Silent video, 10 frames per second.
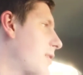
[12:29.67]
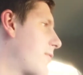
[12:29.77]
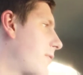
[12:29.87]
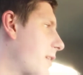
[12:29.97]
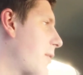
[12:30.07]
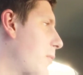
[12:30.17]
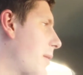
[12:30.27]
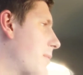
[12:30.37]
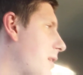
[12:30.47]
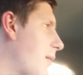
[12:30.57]
where the freaking
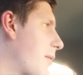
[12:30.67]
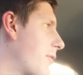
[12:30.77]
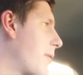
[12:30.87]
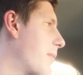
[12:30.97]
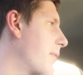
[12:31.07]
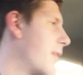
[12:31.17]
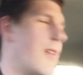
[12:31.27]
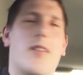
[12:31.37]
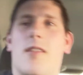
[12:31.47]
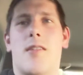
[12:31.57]
web's coming from.
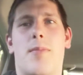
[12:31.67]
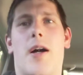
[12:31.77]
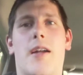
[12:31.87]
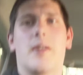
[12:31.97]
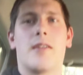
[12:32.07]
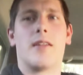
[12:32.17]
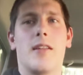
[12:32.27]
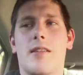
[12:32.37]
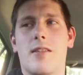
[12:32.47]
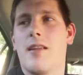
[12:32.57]
There's a spider,
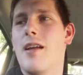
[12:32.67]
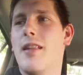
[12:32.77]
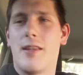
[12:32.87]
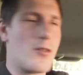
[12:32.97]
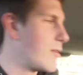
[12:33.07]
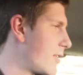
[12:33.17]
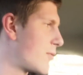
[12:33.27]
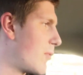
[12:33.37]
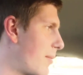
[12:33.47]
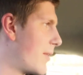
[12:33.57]
and it's, there's always
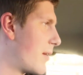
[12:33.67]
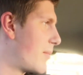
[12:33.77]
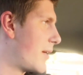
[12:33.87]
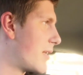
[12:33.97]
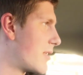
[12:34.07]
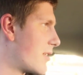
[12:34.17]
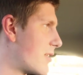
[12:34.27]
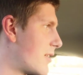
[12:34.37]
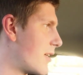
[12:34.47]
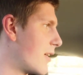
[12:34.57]
this web that appears
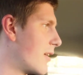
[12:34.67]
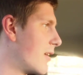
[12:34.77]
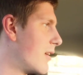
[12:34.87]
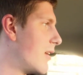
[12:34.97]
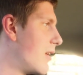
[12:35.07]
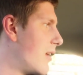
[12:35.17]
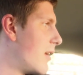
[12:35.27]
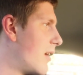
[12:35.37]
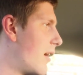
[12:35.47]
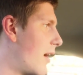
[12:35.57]
just here.
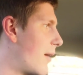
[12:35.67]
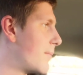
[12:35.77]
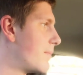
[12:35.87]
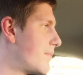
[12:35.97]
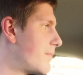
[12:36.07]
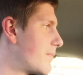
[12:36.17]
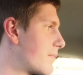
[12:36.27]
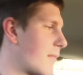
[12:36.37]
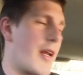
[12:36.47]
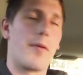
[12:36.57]
Um,
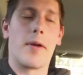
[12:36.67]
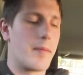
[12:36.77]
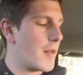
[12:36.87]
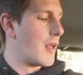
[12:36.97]
anyway.